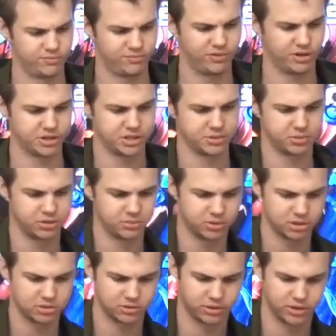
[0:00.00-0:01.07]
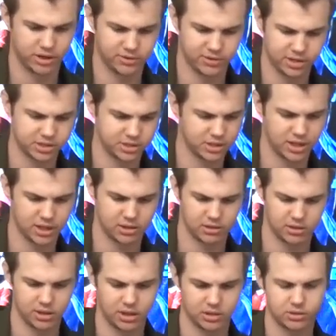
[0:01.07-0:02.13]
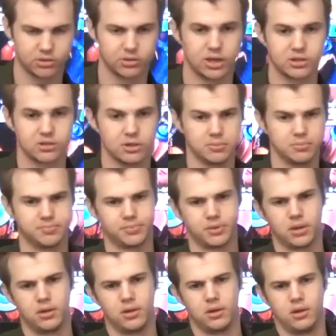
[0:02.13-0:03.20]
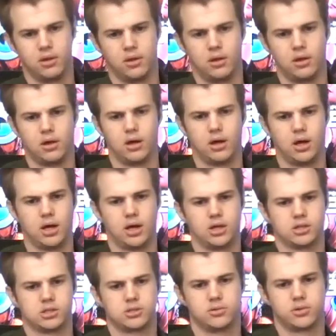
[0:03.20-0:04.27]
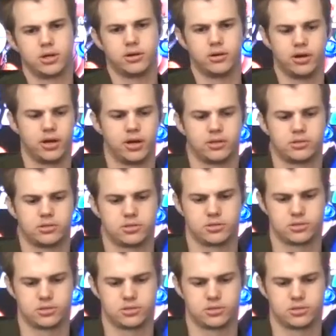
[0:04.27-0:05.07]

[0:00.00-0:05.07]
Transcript: Very typical box of Creative, actually. They like to do that top. So we'll get her out.